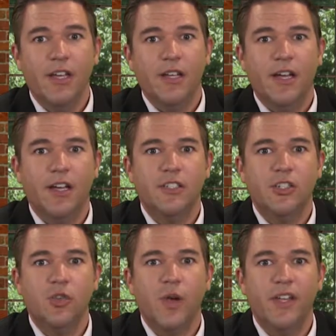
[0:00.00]

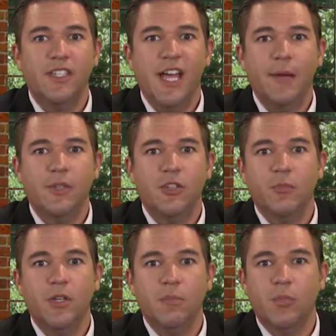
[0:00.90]
to adapt to
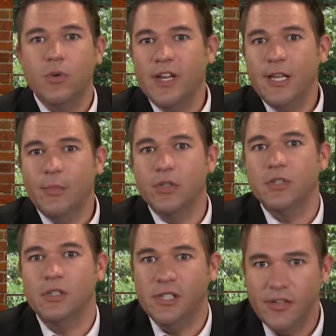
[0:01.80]
be more able
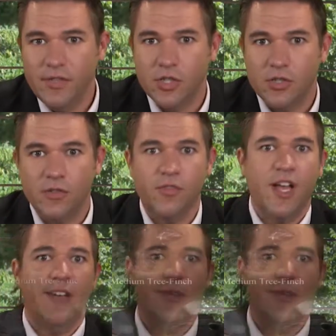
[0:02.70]
to live and survive